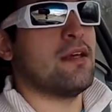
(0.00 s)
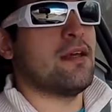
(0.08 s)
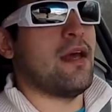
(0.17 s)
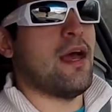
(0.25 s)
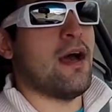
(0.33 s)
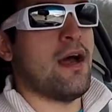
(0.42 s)

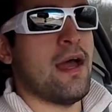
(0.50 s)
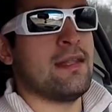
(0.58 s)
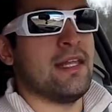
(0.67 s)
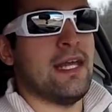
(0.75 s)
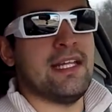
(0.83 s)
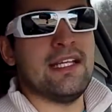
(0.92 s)
uh, and,
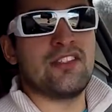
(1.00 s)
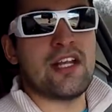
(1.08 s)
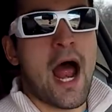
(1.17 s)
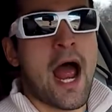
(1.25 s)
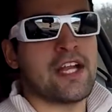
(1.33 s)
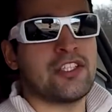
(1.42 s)
and he said
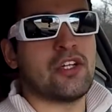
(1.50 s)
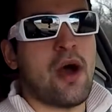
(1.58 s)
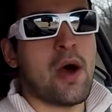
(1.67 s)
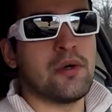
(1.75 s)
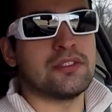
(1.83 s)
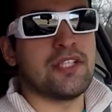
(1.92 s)
I could tell
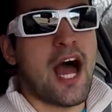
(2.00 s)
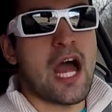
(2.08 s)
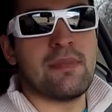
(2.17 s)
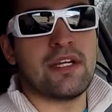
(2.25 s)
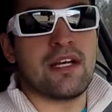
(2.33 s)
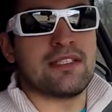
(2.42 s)
I was
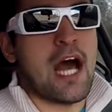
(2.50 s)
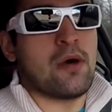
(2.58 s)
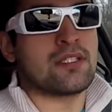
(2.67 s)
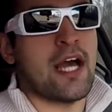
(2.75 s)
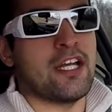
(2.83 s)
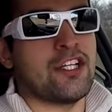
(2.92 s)
lying because I
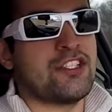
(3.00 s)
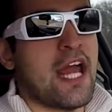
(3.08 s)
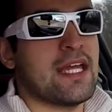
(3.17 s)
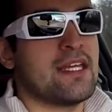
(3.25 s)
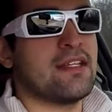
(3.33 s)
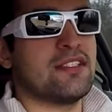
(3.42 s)
was kind of
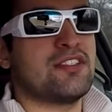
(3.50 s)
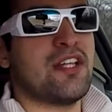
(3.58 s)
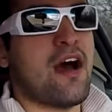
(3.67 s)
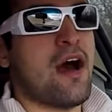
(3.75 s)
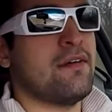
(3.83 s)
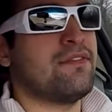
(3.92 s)
shaking and
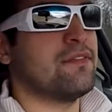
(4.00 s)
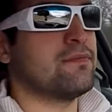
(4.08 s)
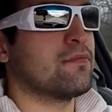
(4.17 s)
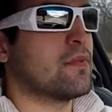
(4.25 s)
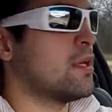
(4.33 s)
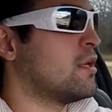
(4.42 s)
stuff,
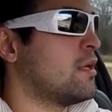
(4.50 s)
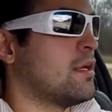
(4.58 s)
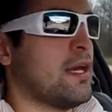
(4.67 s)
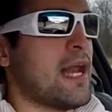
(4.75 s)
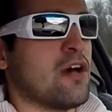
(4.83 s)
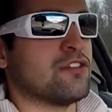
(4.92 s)

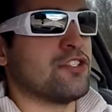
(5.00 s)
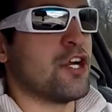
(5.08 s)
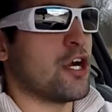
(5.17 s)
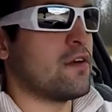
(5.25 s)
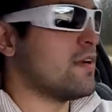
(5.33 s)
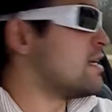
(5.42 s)
and I was
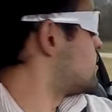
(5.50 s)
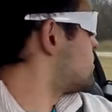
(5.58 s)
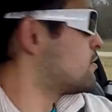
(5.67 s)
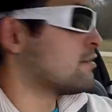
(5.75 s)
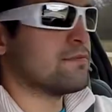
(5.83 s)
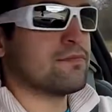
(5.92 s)
nervous,
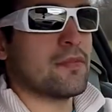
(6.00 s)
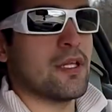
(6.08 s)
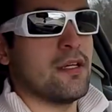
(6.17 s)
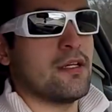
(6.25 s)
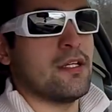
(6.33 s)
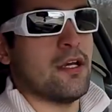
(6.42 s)

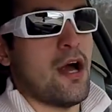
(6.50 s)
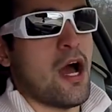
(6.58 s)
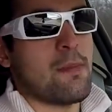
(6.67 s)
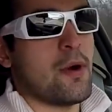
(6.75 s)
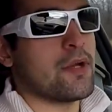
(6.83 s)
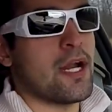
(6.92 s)

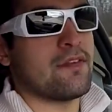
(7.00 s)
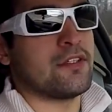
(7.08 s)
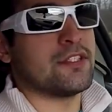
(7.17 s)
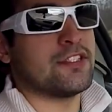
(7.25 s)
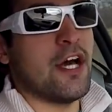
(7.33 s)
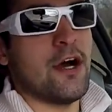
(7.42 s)
uh, but whatever.
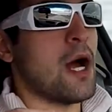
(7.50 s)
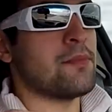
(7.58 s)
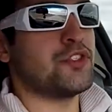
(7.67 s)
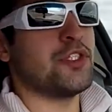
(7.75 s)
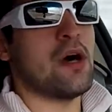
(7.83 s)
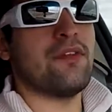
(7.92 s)
So I'm
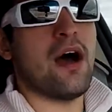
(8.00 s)
still on the